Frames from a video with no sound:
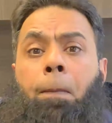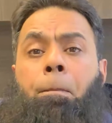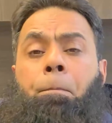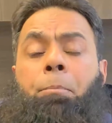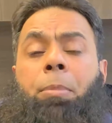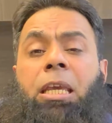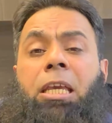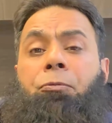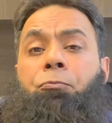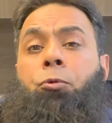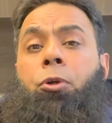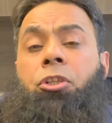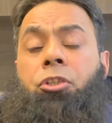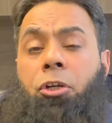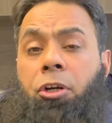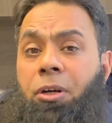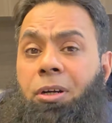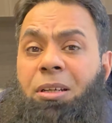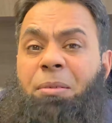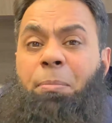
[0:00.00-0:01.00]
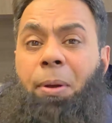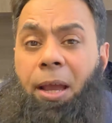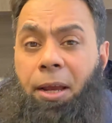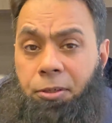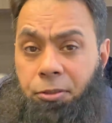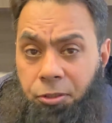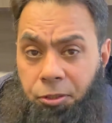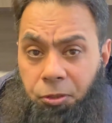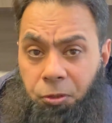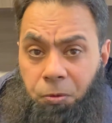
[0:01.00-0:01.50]
being returned
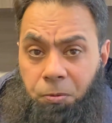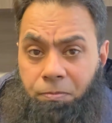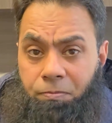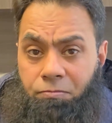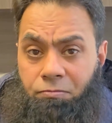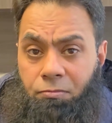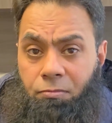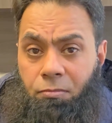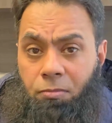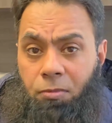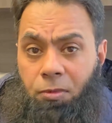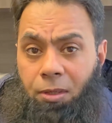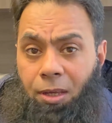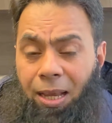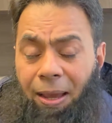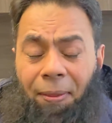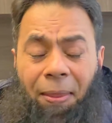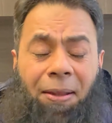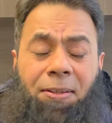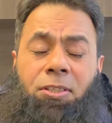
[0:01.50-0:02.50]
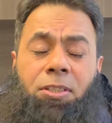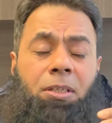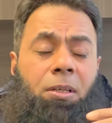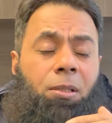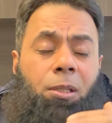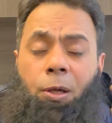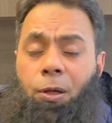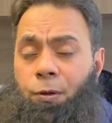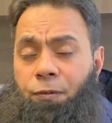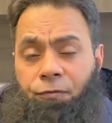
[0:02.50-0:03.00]
back to you. And that's a
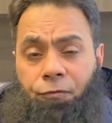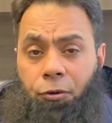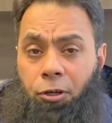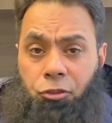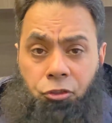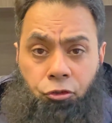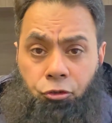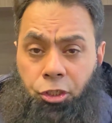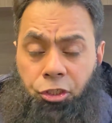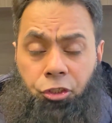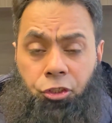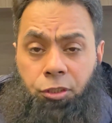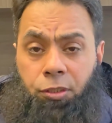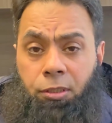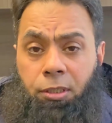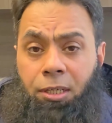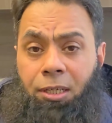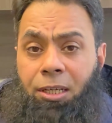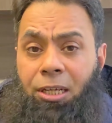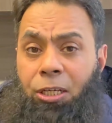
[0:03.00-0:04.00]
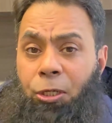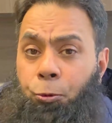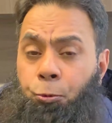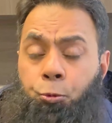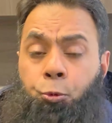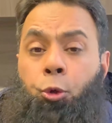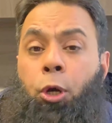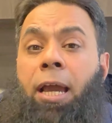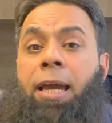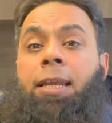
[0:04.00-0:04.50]
lot of frustration
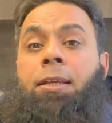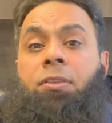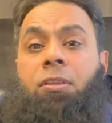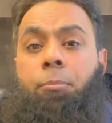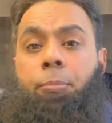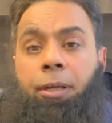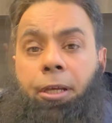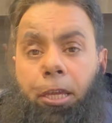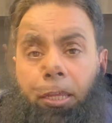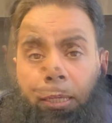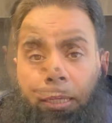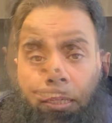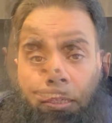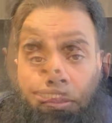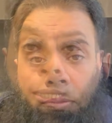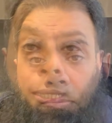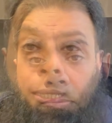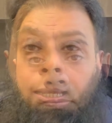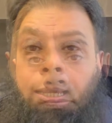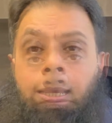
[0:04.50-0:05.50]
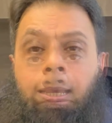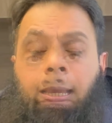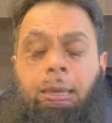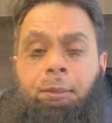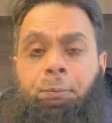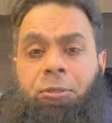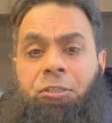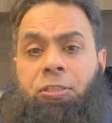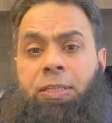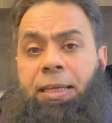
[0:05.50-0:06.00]
right at the beginning.
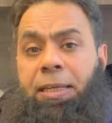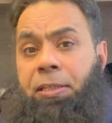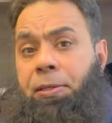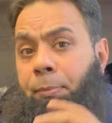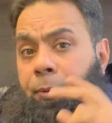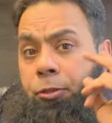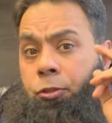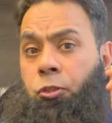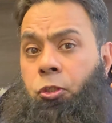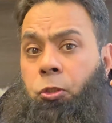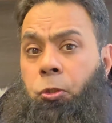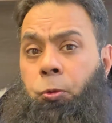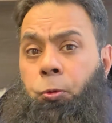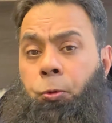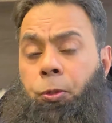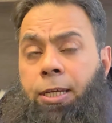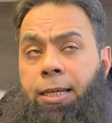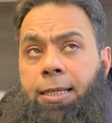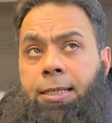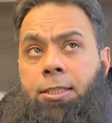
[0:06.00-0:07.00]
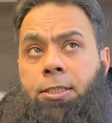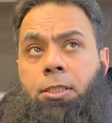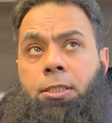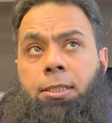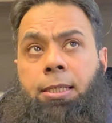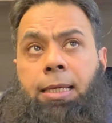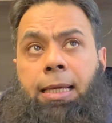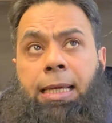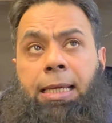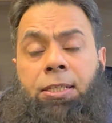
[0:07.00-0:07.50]
And mistake number two
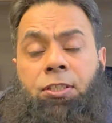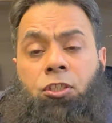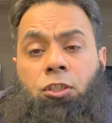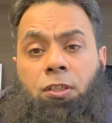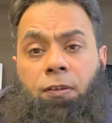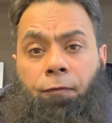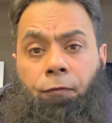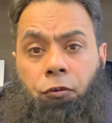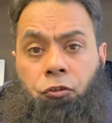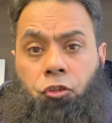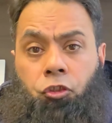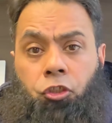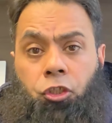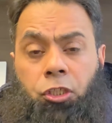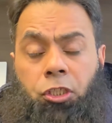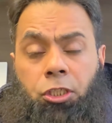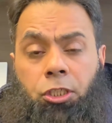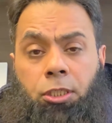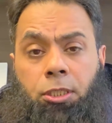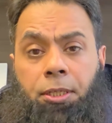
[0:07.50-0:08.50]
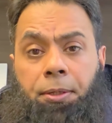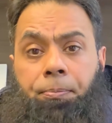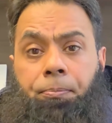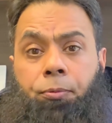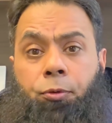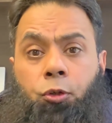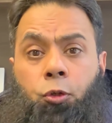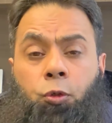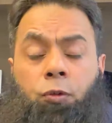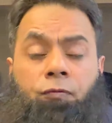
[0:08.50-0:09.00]
is insufficient
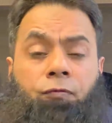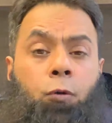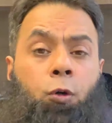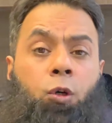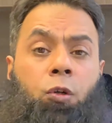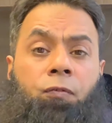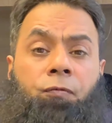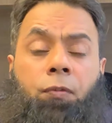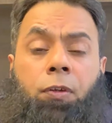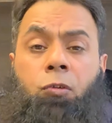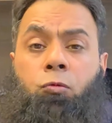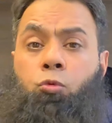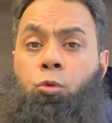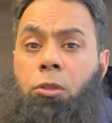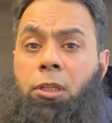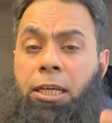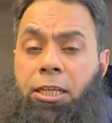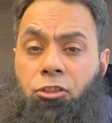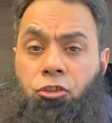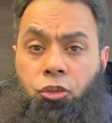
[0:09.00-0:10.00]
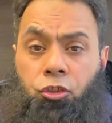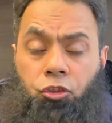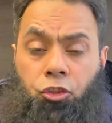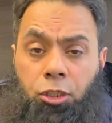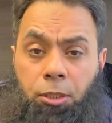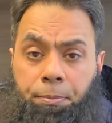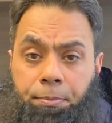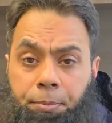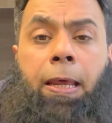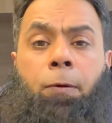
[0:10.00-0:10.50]
proof of
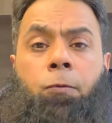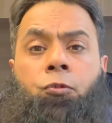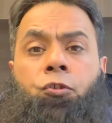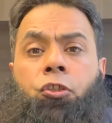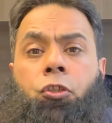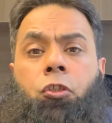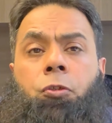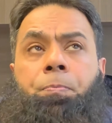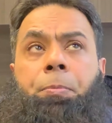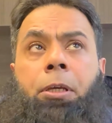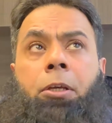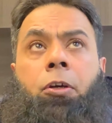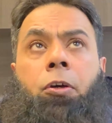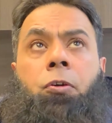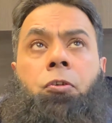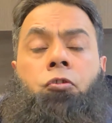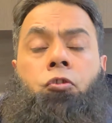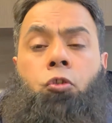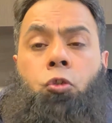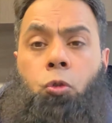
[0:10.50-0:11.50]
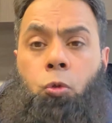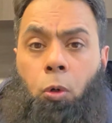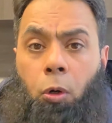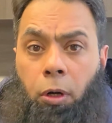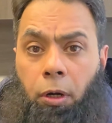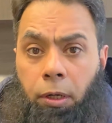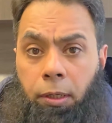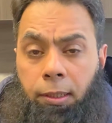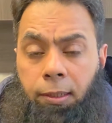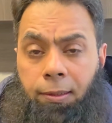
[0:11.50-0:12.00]
relationship. Now, just because you
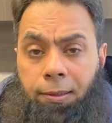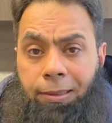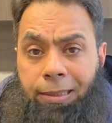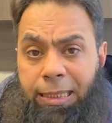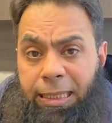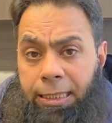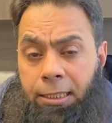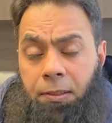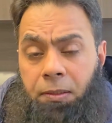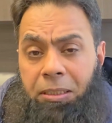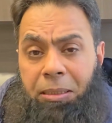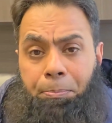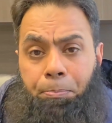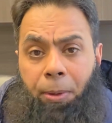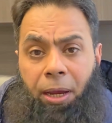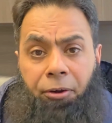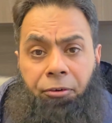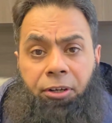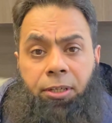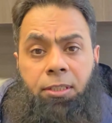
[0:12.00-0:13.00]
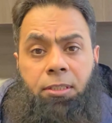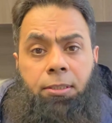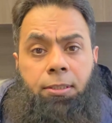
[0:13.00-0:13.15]
are legally married,